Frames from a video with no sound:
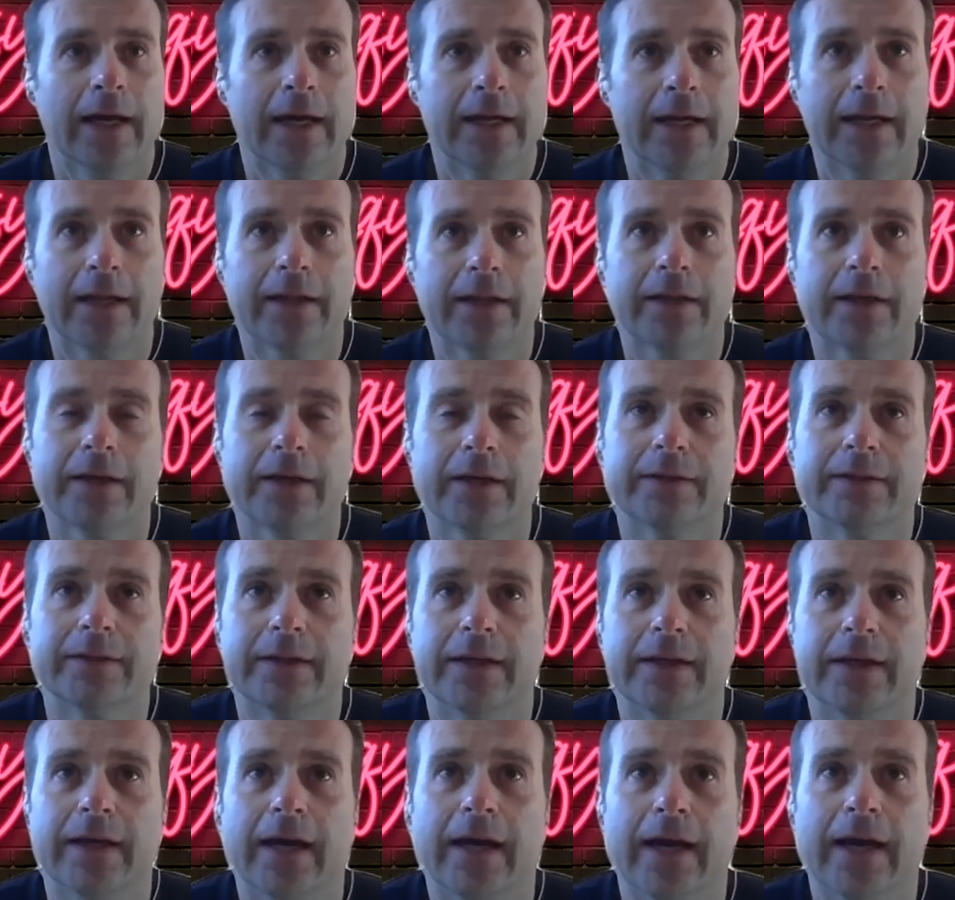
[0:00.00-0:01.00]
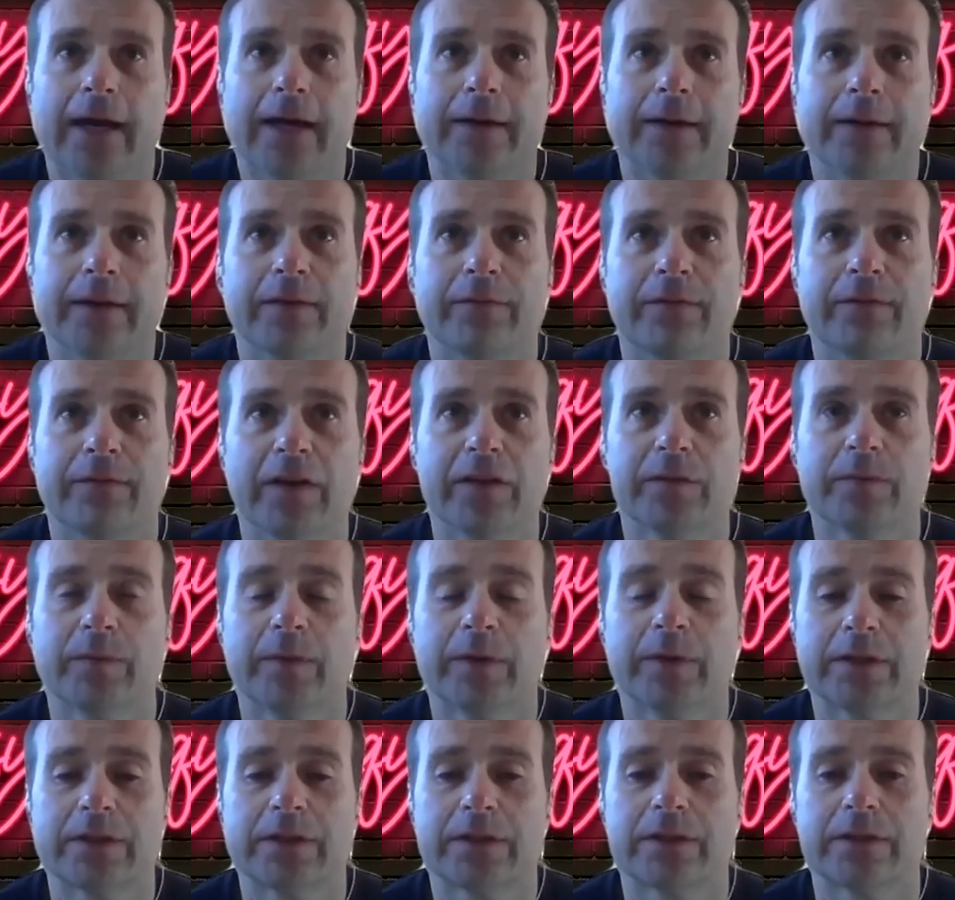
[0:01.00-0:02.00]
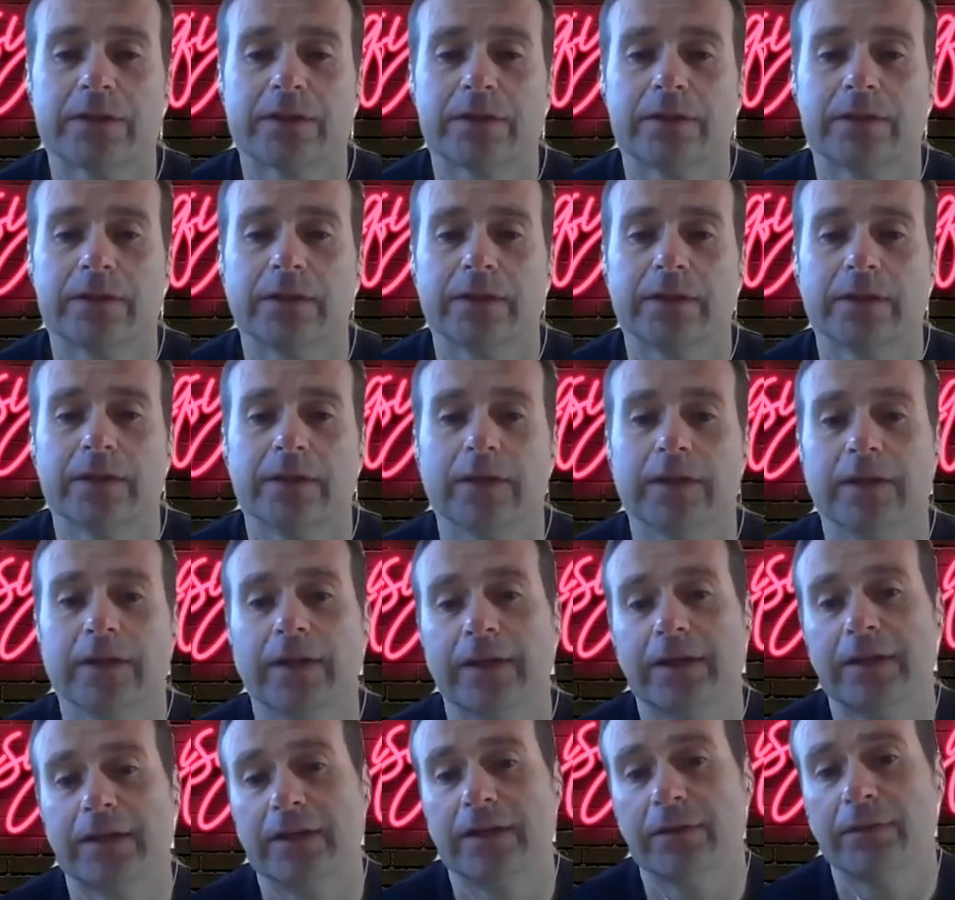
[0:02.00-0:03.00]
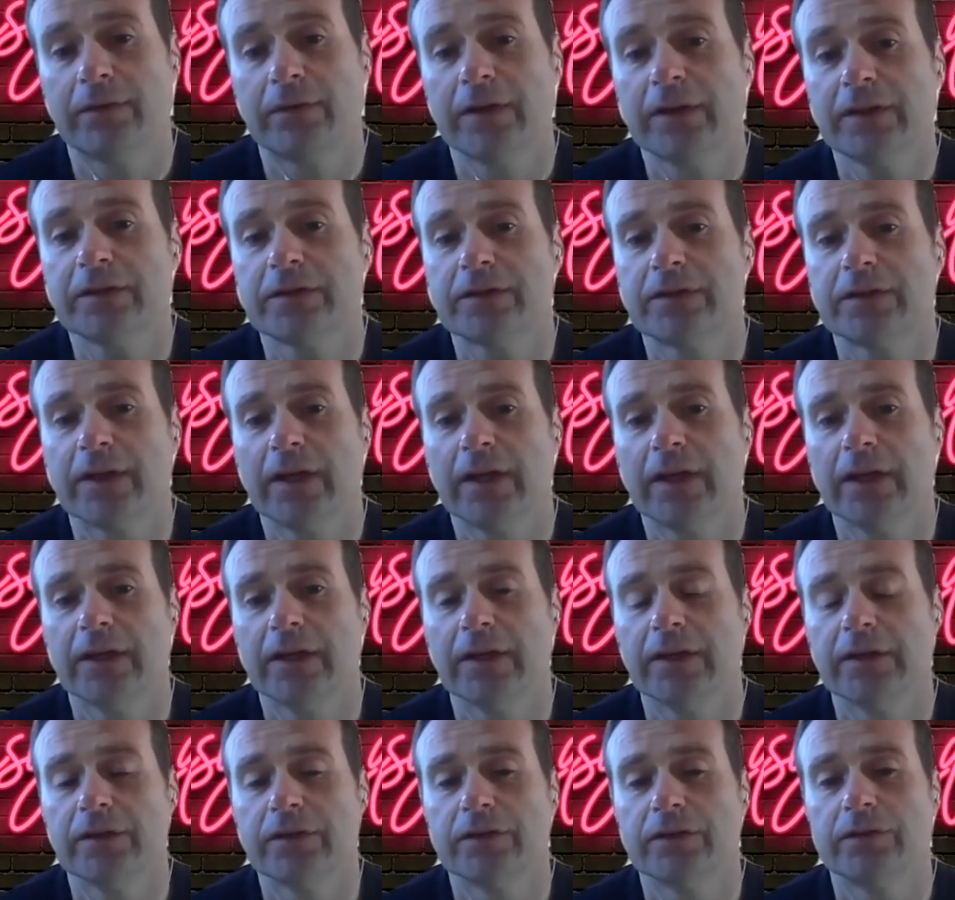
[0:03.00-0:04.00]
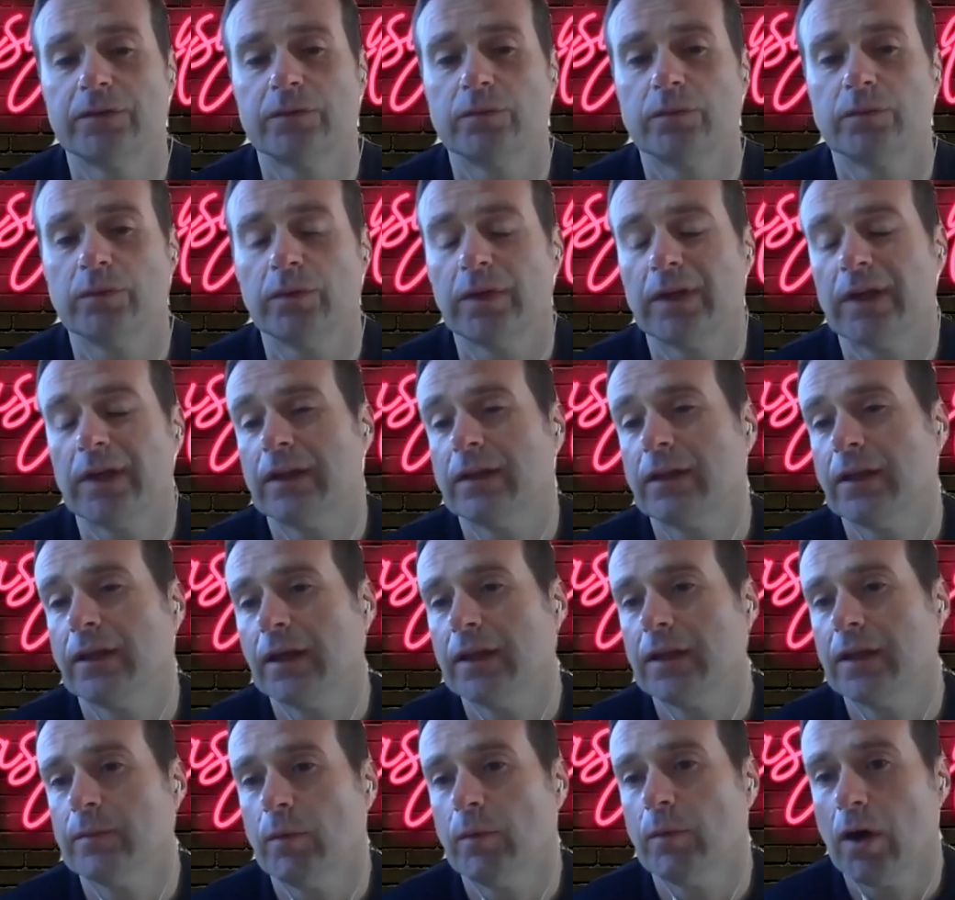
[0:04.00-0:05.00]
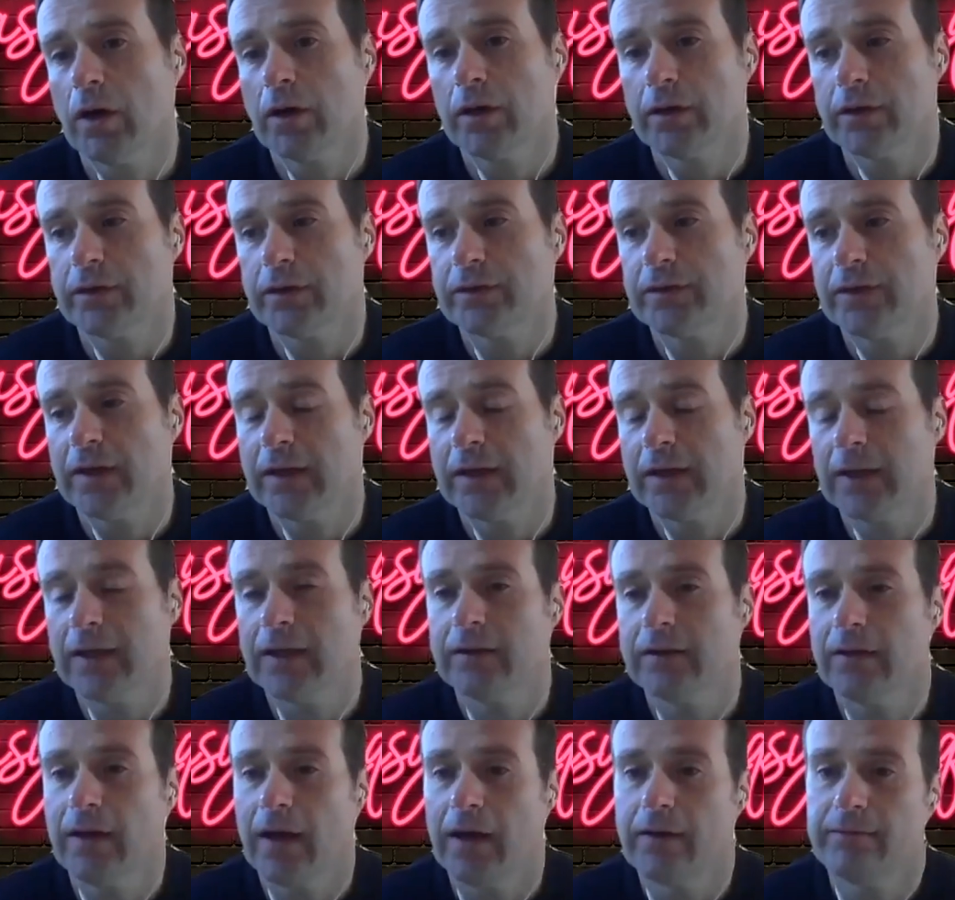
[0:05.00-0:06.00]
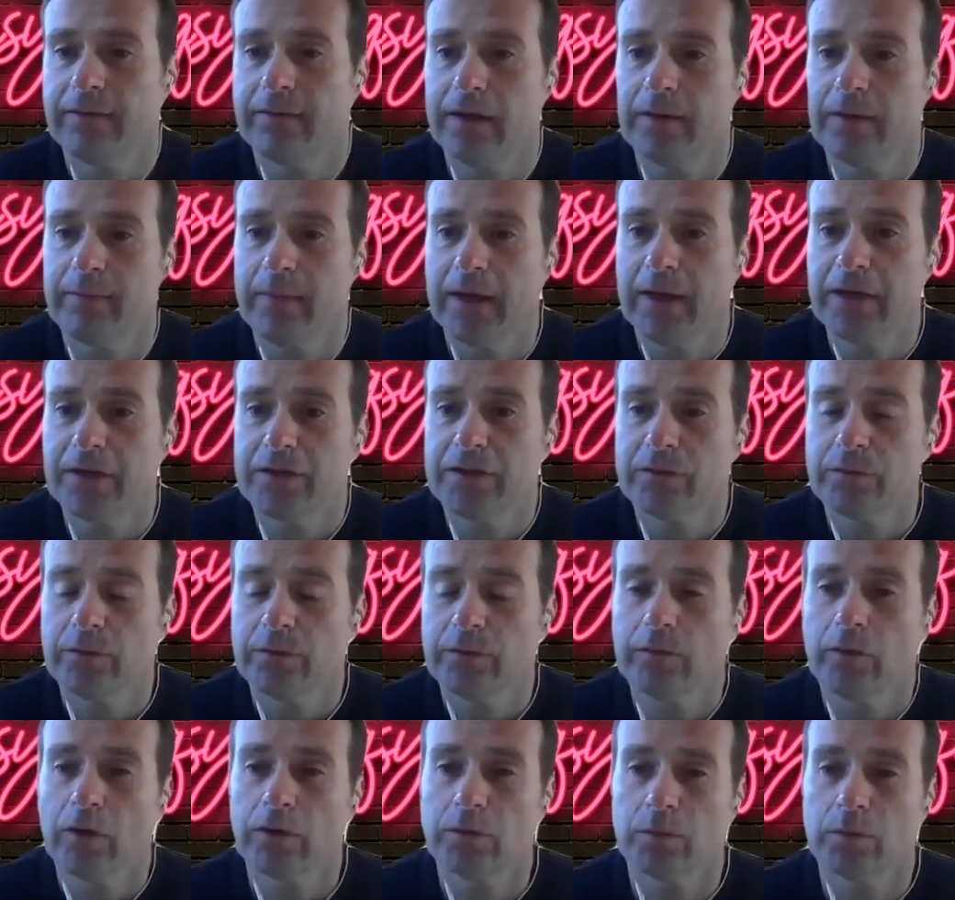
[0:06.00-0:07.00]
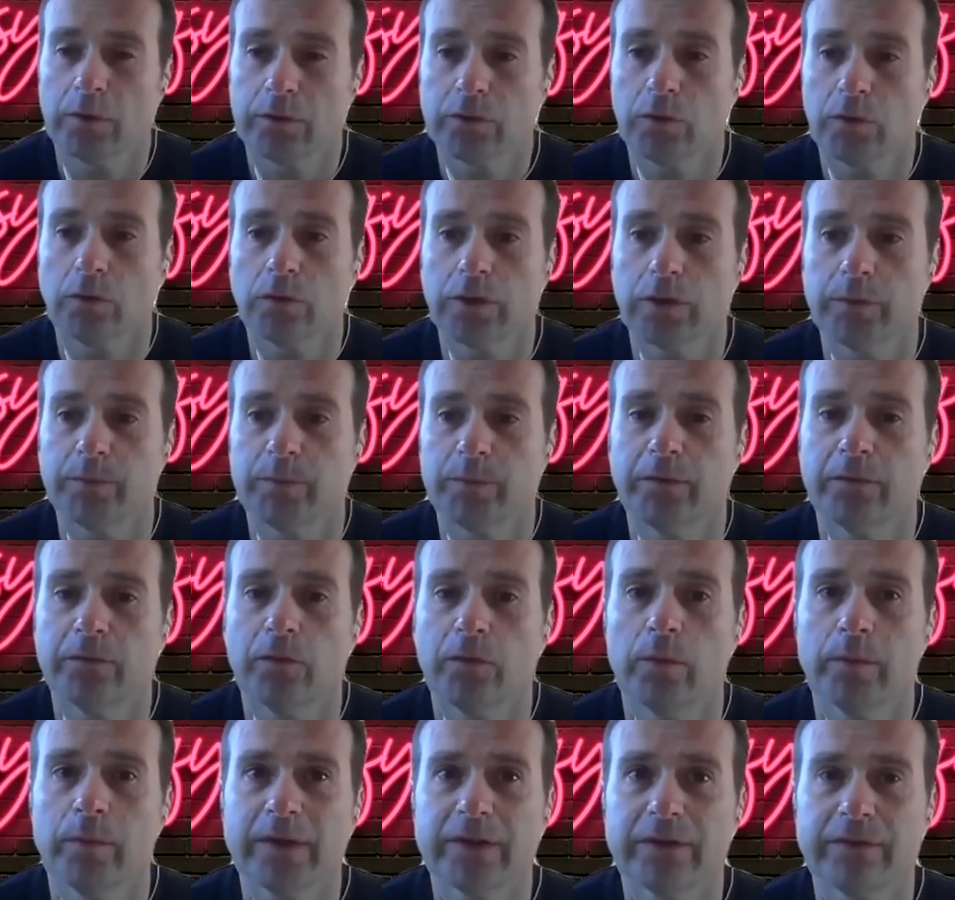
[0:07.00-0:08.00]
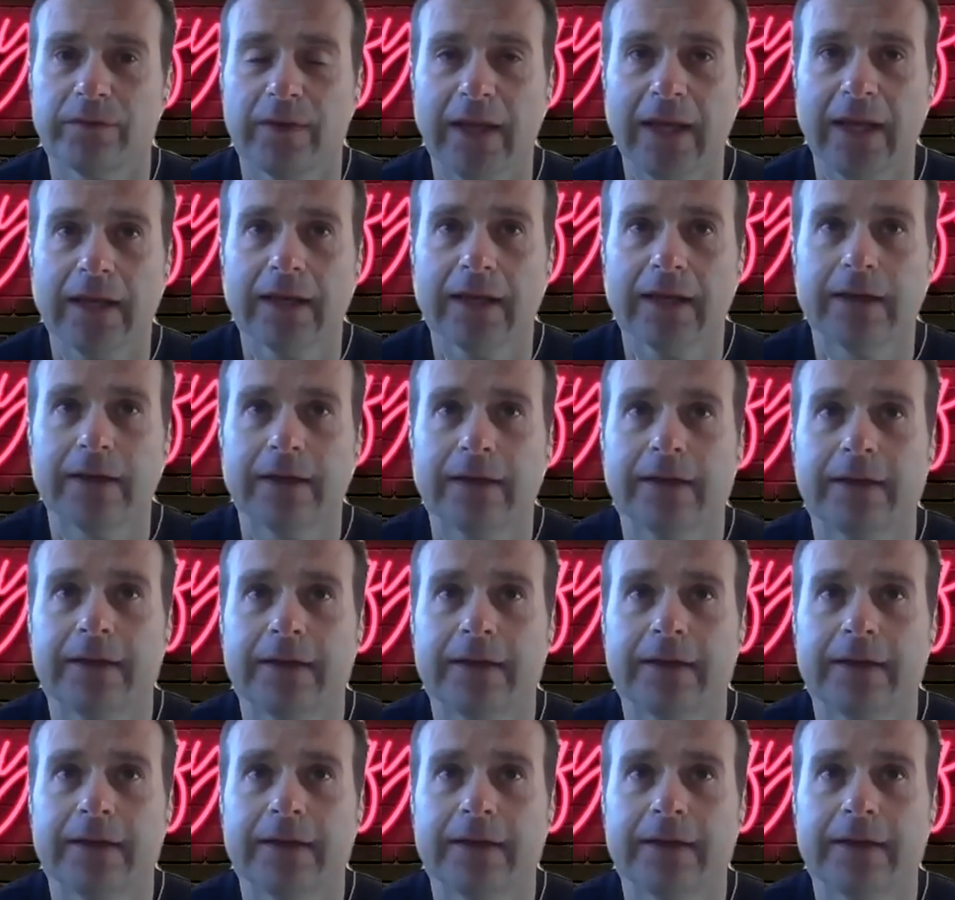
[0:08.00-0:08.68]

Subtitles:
Another investment difference is in the markets and in our fund managers, we've got what's called a performance fee.